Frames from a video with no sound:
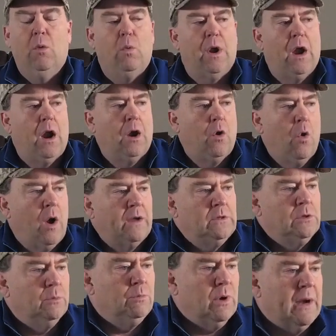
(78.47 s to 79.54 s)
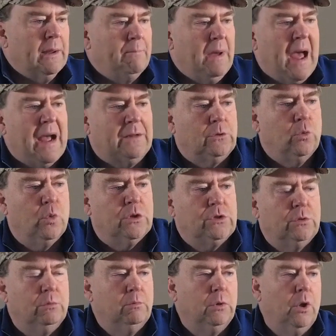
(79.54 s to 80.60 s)
We are going to bring back the
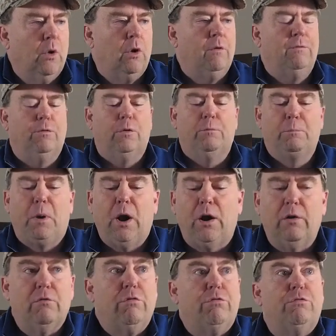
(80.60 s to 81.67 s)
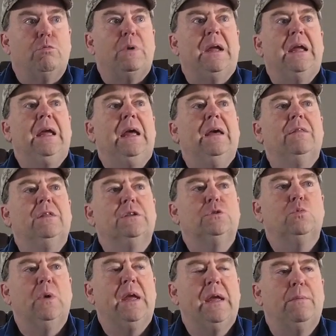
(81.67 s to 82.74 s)
whistleblower for part three
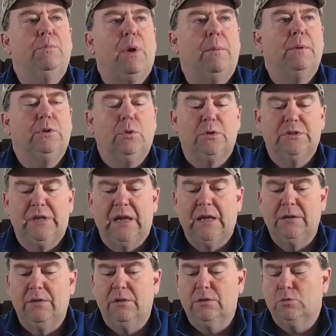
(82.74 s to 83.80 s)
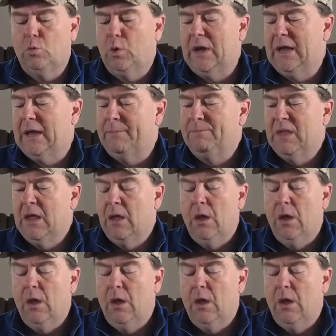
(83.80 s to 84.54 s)
this week, probably towards the end of the week.